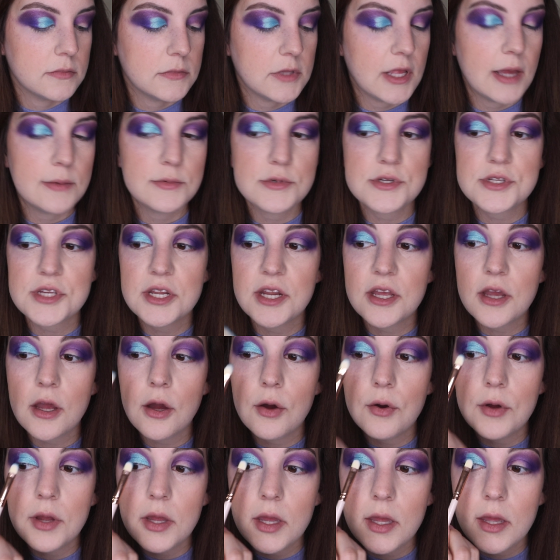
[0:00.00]
I'm just going to
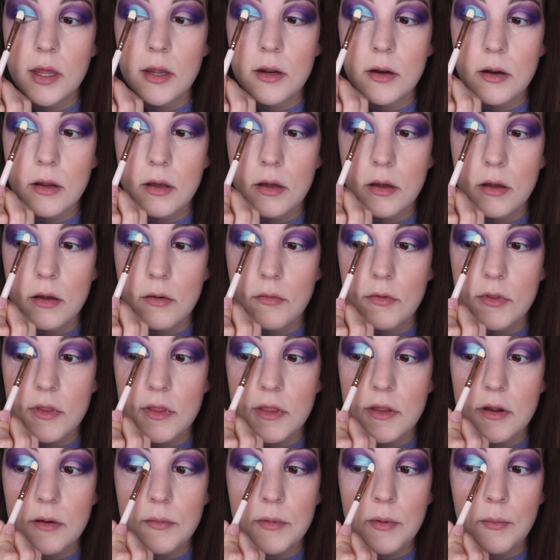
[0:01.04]
go in a
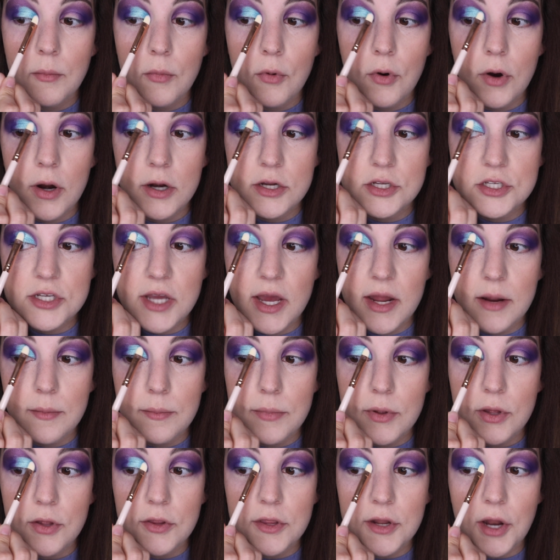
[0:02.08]
little bit more, just kind
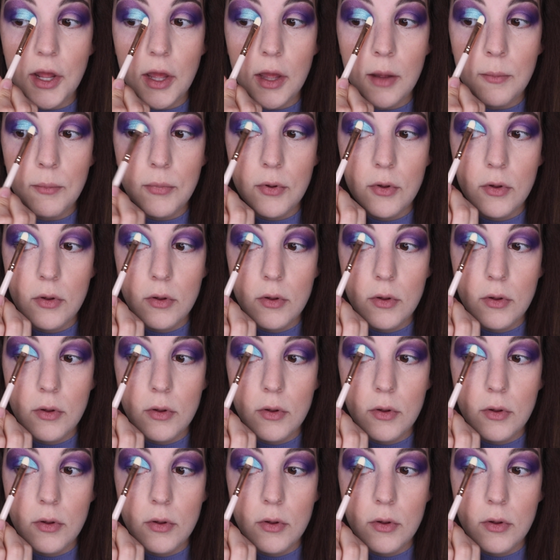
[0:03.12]
of build it up.